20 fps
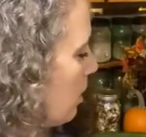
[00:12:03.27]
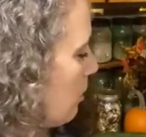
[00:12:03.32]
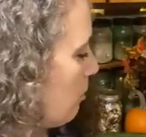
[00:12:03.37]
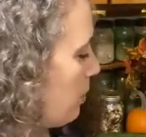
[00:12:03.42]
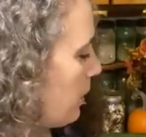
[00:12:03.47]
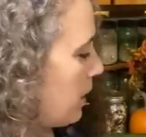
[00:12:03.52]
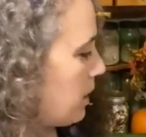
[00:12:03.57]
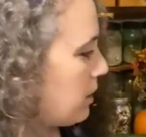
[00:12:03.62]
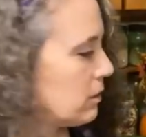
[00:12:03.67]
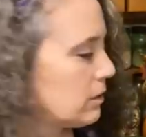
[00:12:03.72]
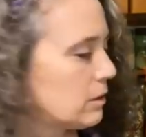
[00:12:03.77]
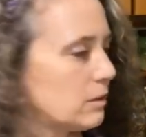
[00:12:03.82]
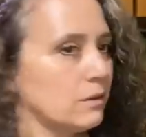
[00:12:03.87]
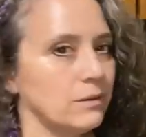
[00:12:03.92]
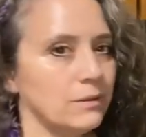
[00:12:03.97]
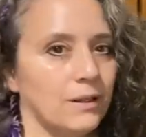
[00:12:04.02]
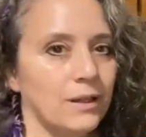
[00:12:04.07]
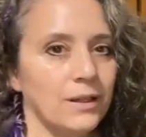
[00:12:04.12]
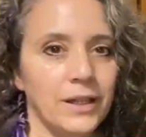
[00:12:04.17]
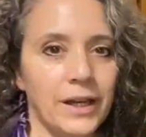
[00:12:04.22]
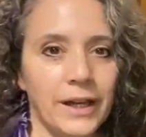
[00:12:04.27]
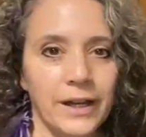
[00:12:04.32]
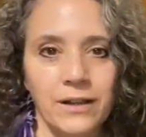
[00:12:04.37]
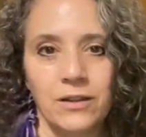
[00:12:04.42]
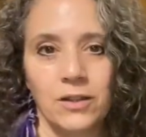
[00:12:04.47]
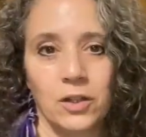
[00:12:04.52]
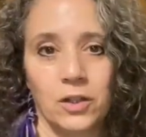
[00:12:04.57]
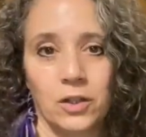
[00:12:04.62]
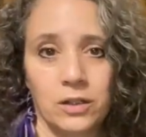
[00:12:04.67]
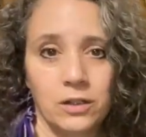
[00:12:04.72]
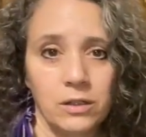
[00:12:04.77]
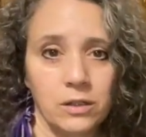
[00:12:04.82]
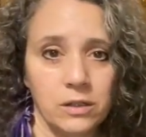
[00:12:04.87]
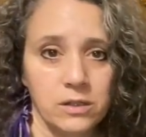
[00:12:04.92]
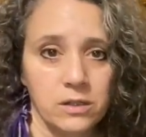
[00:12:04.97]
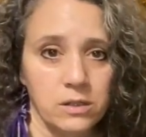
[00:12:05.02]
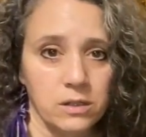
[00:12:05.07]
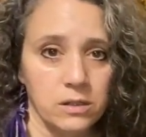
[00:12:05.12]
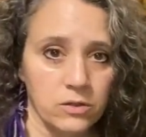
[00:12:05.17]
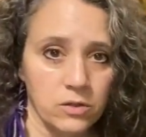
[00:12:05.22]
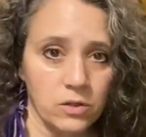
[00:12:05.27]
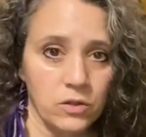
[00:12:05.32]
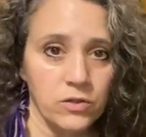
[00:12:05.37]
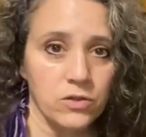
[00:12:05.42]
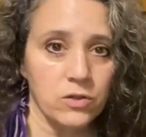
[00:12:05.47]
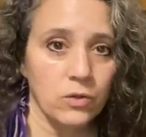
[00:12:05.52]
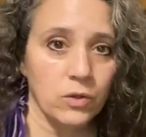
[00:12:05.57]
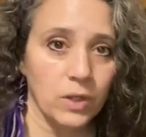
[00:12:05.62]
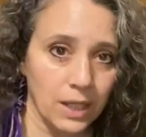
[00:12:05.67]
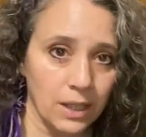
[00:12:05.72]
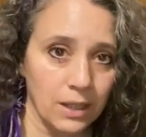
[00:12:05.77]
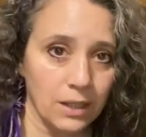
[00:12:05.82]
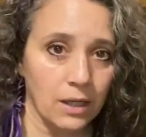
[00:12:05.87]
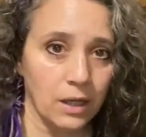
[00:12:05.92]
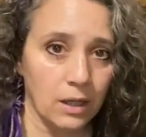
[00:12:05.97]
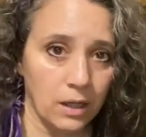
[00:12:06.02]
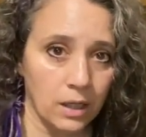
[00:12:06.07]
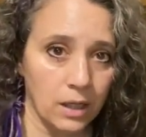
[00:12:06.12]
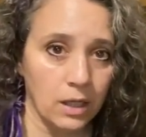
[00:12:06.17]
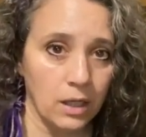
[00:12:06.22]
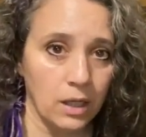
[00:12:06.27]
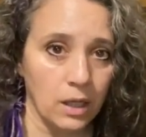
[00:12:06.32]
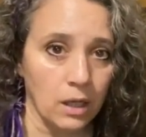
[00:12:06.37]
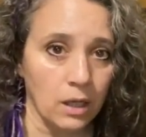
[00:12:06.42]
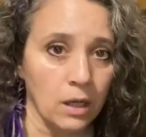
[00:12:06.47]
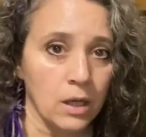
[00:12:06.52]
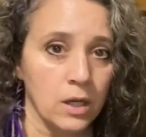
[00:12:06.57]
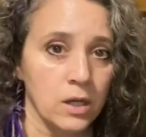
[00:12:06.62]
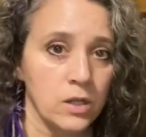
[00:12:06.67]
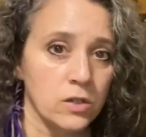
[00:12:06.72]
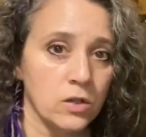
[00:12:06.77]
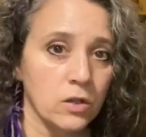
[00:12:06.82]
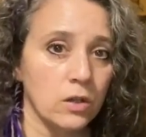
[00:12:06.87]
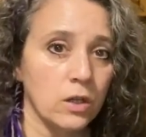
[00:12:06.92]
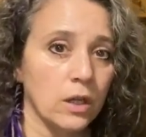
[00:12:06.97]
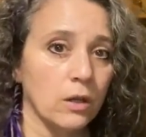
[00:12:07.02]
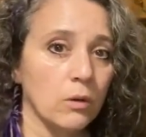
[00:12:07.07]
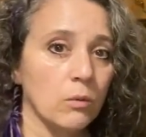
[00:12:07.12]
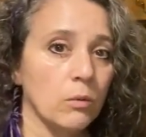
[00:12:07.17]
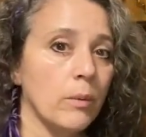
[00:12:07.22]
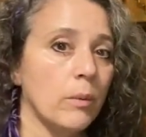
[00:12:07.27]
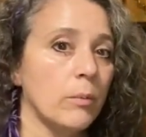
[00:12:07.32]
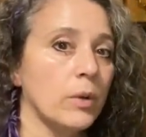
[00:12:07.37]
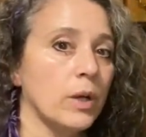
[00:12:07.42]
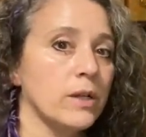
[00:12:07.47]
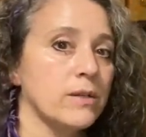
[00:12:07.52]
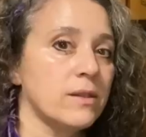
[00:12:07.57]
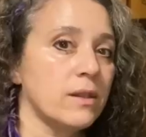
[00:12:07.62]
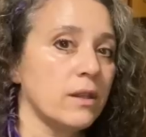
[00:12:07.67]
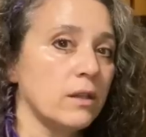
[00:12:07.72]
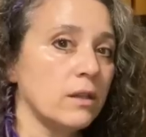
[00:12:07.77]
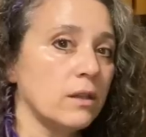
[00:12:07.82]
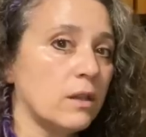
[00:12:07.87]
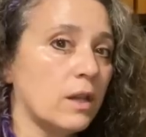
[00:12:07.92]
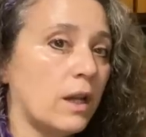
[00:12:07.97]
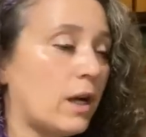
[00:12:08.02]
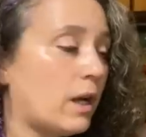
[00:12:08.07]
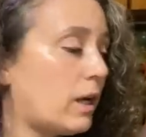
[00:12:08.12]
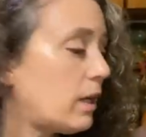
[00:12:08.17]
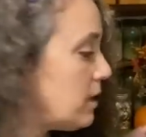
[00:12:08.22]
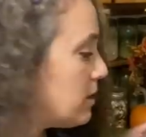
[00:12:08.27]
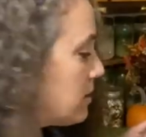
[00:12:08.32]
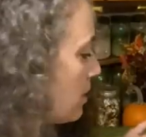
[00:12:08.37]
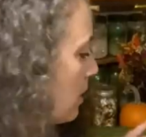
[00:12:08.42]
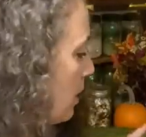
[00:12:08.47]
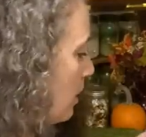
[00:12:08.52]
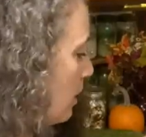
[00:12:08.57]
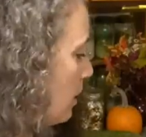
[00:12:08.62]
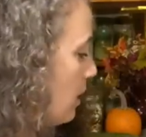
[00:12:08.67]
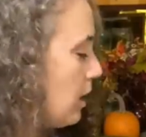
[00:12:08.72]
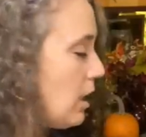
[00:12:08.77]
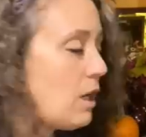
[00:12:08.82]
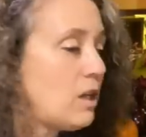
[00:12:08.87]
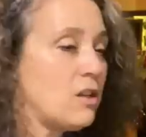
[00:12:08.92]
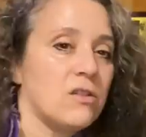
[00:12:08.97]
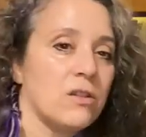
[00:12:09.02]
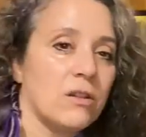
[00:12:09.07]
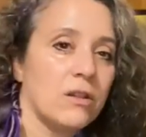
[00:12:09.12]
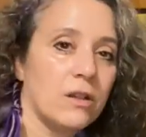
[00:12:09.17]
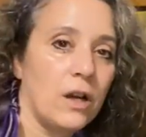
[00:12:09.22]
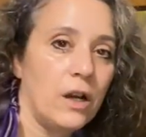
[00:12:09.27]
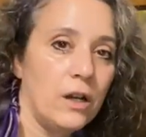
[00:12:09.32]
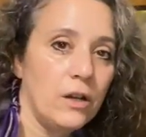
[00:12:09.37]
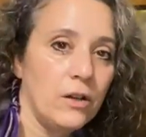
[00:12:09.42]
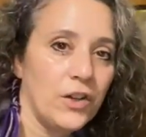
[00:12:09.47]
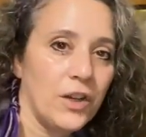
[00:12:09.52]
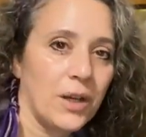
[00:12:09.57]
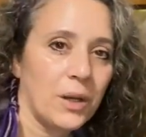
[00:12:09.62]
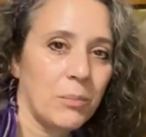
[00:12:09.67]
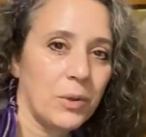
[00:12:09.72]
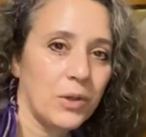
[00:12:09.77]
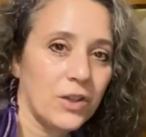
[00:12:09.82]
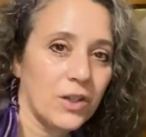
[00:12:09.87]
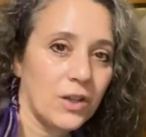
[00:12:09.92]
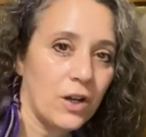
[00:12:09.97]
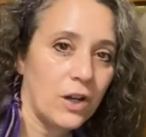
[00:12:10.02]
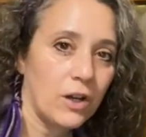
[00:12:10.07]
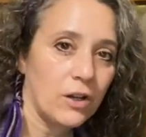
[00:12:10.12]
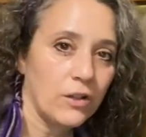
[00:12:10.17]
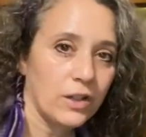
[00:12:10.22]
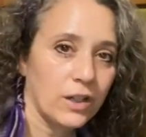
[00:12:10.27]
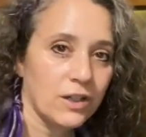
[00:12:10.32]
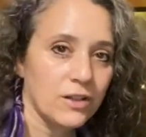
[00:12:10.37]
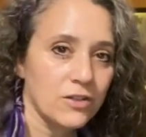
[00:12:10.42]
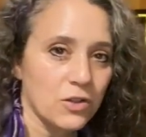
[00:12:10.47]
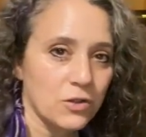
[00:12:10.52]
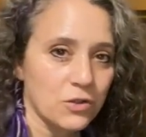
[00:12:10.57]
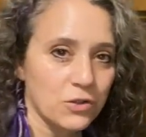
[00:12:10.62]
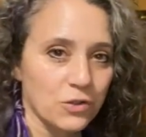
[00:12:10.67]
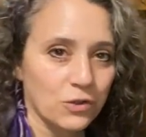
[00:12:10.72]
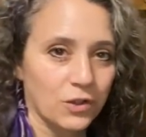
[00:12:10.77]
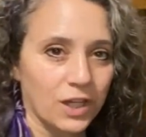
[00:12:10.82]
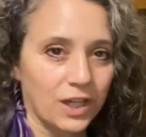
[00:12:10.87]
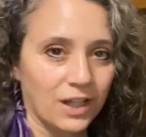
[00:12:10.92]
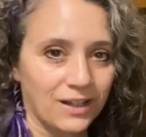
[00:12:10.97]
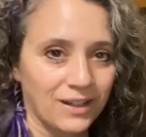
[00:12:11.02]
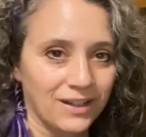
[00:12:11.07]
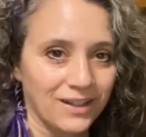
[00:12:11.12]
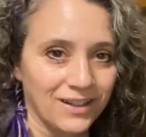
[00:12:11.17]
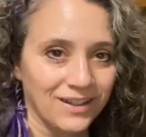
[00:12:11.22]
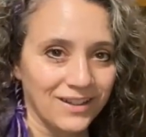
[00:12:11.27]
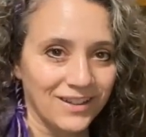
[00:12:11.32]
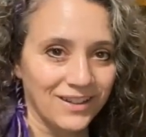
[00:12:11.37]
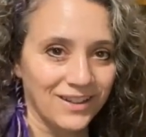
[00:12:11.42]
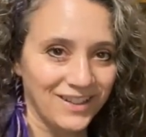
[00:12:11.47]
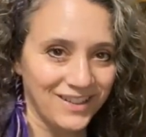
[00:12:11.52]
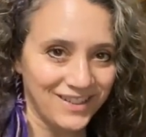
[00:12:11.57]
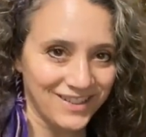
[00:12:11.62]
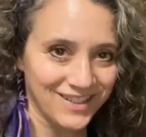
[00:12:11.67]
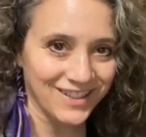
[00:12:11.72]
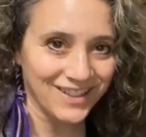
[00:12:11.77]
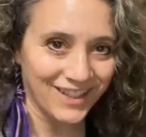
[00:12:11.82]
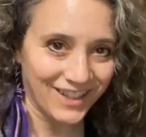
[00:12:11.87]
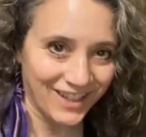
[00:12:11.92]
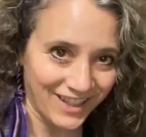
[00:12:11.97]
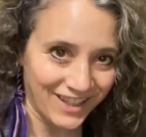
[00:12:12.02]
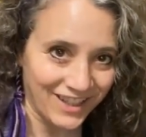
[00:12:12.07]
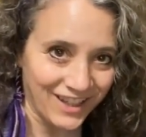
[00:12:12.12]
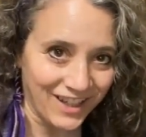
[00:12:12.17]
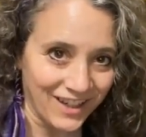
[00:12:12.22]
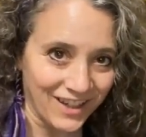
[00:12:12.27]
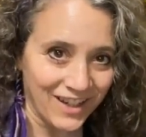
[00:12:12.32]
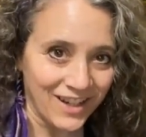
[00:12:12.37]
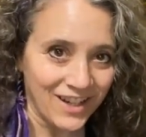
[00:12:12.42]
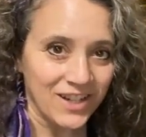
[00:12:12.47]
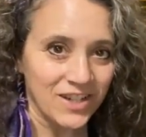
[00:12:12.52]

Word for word: But a lot of the goodness is also in that honey. So you got to remember is the, the honey's getting into the garlic, but the garlic is also getting into the honey.